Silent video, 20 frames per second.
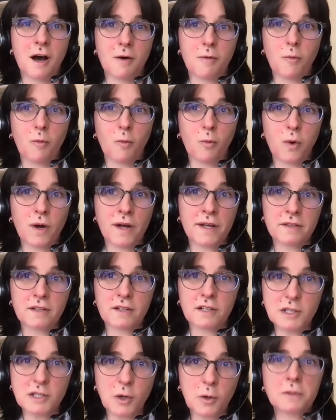
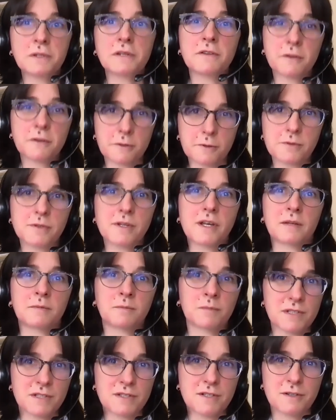When going through
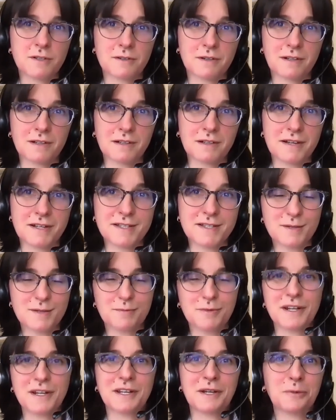that material last
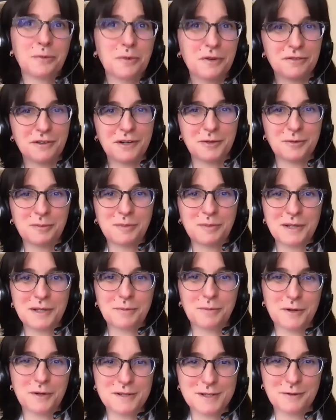spring, we found
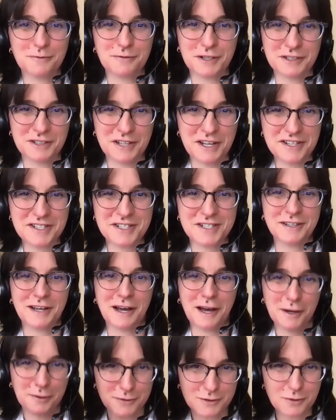many points of connection.
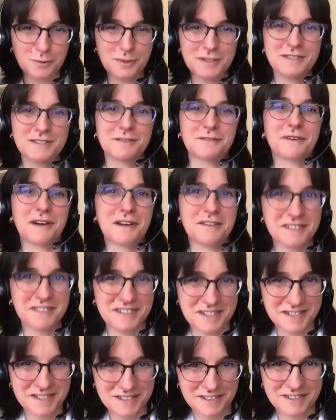How do we survive
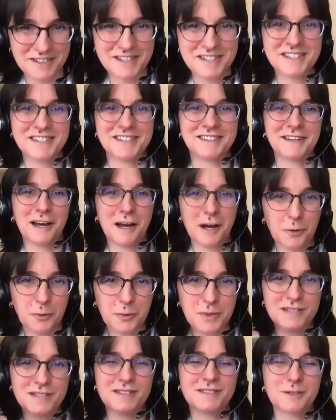in isolation?
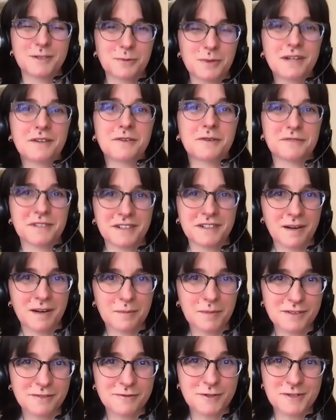How do we
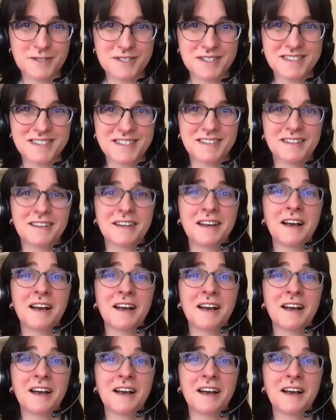overcome adversity?